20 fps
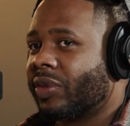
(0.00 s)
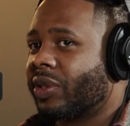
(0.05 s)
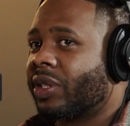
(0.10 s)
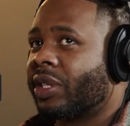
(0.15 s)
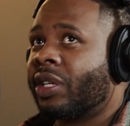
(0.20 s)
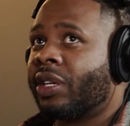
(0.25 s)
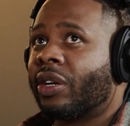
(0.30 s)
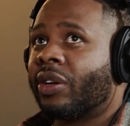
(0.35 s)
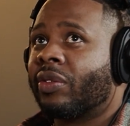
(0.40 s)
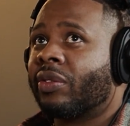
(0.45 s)

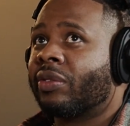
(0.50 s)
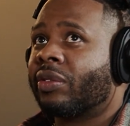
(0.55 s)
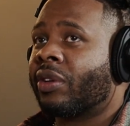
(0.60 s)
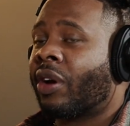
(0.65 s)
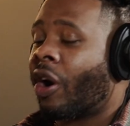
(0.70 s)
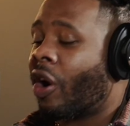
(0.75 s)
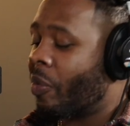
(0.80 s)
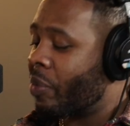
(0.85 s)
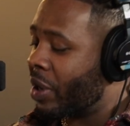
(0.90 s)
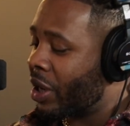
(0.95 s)
you know,
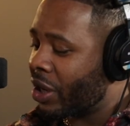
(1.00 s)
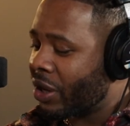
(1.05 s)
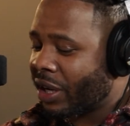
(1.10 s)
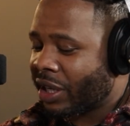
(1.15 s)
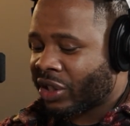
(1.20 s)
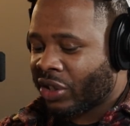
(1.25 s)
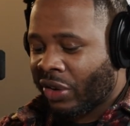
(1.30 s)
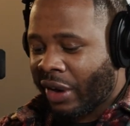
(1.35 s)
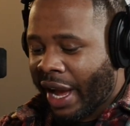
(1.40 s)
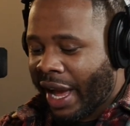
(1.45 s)
all men are
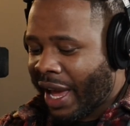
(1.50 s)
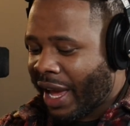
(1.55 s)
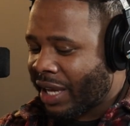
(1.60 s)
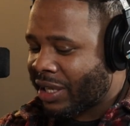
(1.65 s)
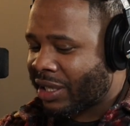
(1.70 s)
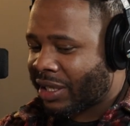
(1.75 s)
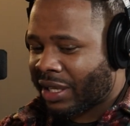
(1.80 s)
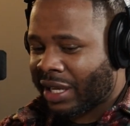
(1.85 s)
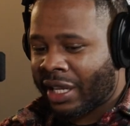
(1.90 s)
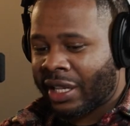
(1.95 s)
as
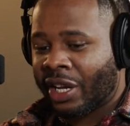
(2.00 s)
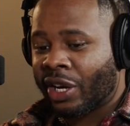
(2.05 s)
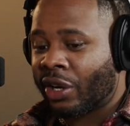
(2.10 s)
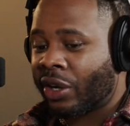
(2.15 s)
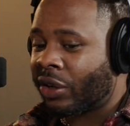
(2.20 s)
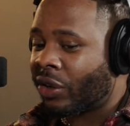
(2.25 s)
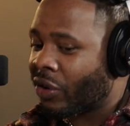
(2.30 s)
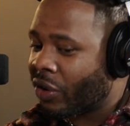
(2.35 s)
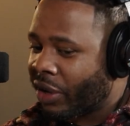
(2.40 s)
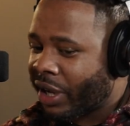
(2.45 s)
grass, and their
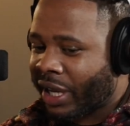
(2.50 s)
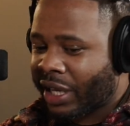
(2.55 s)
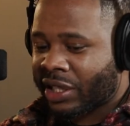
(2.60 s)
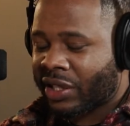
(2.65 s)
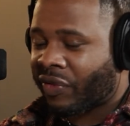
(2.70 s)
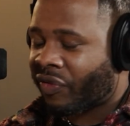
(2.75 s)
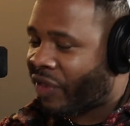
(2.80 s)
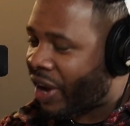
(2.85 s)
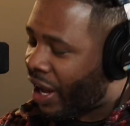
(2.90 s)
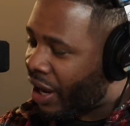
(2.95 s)
glory as the
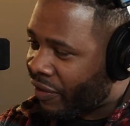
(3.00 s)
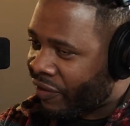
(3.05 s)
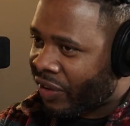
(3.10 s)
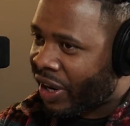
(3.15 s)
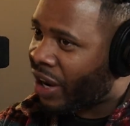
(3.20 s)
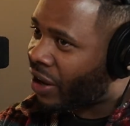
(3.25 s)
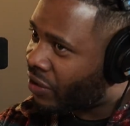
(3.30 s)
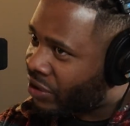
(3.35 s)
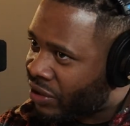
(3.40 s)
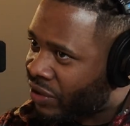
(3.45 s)

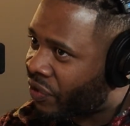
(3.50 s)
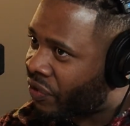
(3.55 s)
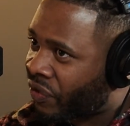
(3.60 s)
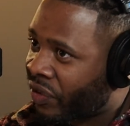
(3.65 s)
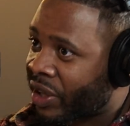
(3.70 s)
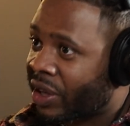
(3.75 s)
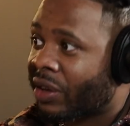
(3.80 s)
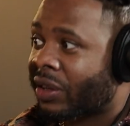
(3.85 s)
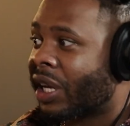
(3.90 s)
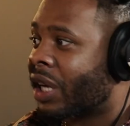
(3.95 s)
flowers of the
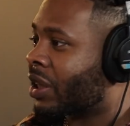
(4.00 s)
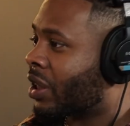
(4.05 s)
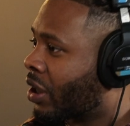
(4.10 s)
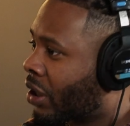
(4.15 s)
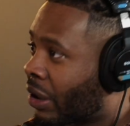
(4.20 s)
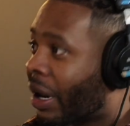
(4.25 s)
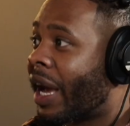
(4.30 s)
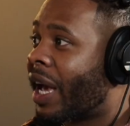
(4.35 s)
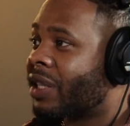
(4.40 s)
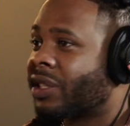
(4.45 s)
field. Like, the
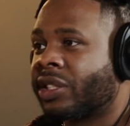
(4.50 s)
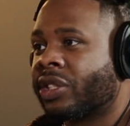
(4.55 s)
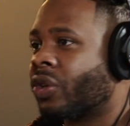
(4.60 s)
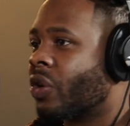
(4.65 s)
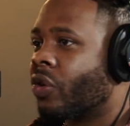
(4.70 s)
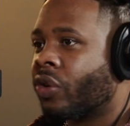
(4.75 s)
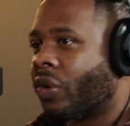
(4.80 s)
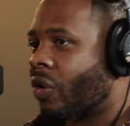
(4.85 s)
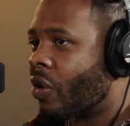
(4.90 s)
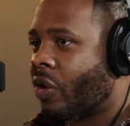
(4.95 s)
grass is
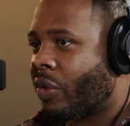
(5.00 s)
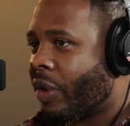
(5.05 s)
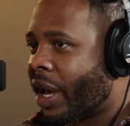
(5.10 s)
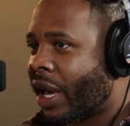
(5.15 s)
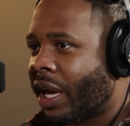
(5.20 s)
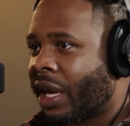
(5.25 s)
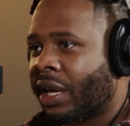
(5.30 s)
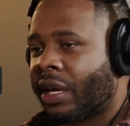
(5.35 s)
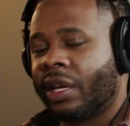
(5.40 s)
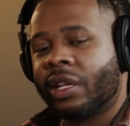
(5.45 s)
gonna go
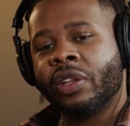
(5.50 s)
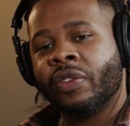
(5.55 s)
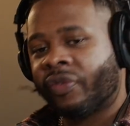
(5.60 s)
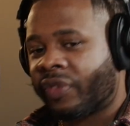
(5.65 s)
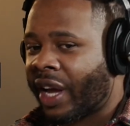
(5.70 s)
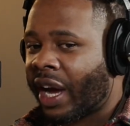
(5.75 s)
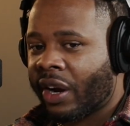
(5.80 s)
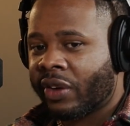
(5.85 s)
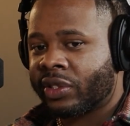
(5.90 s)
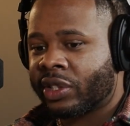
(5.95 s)
away, the
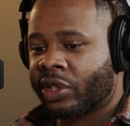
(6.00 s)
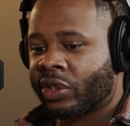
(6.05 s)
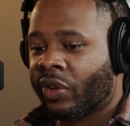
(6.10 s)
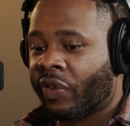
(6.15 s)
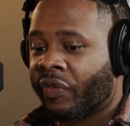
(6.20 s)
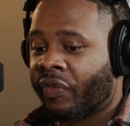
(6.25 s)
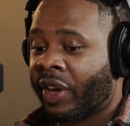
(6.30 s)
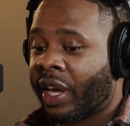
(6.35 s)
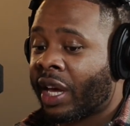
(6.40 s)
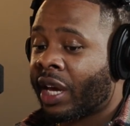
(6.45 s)
flowers is gonna
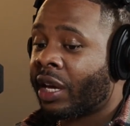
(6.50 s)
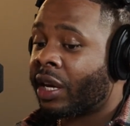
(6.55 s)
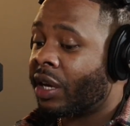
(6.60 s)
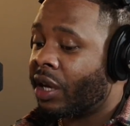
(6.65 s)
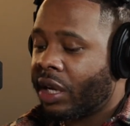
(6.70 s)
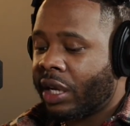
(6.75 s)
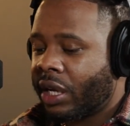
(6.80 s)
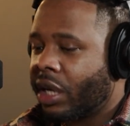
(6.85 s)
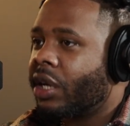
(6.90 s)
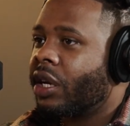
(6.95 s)
fade.
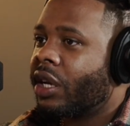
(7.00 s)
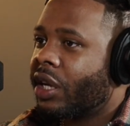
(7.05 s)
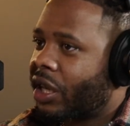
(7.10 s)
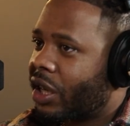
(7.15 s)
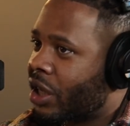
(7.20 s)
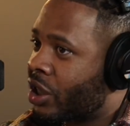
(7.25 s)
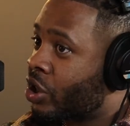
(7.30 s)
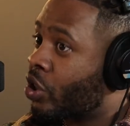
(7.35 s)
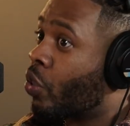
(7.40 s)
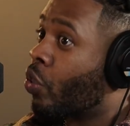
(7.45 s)

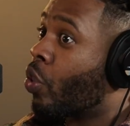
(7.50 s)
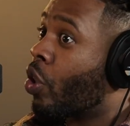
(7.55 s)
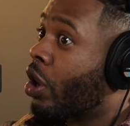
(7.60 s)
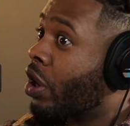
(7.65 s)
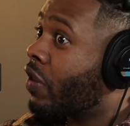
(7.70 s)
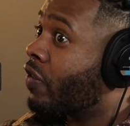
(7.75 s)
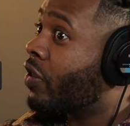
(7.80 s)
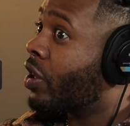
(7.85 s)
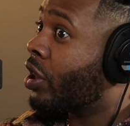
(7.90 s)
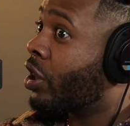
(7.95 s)
It's the word
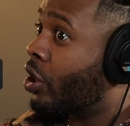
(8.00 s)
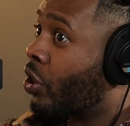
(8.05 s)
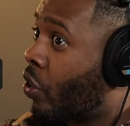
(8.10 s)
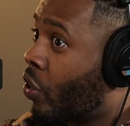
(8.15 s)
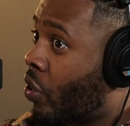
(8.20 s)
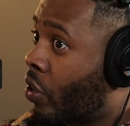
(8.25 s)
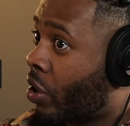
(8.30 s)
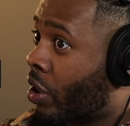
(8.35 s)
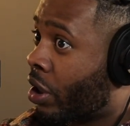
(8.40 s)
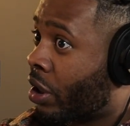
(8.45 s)
of the
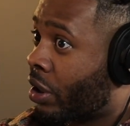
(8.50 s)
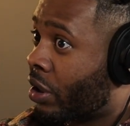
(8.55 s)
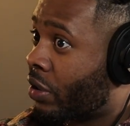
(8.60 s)
Lord